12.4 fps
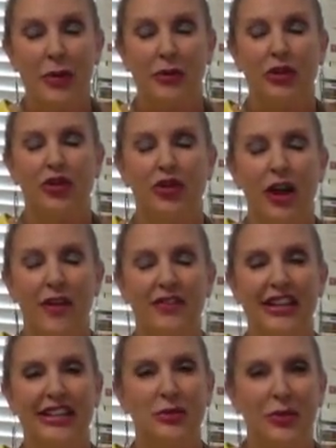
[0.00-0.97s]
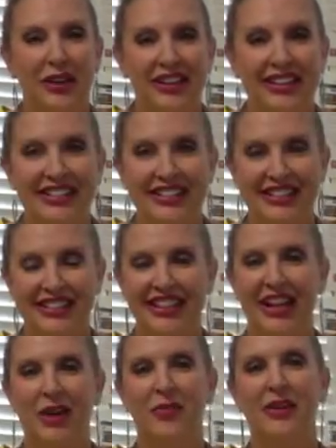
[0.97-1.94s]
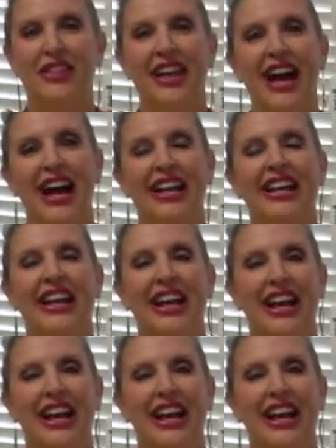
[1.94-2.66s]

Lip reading: I would love the experiences that come with that,